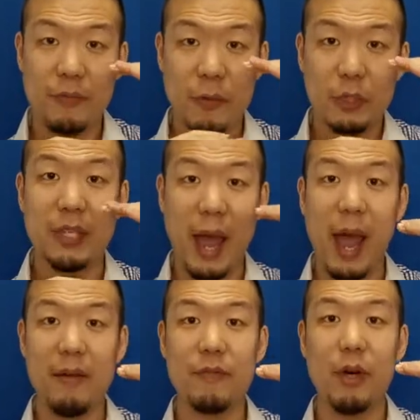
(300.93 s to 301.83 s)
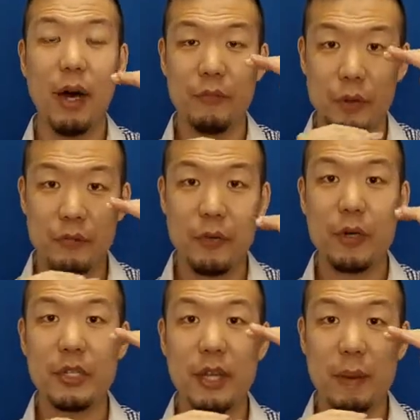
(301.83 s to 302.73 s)
first half of your
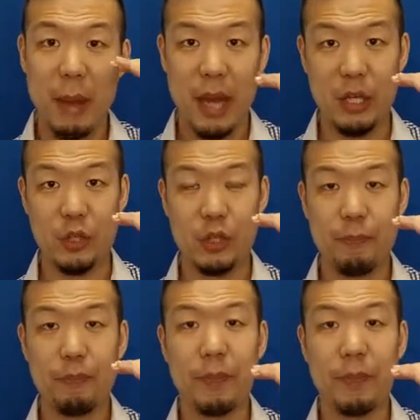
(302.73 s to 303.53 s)
first page.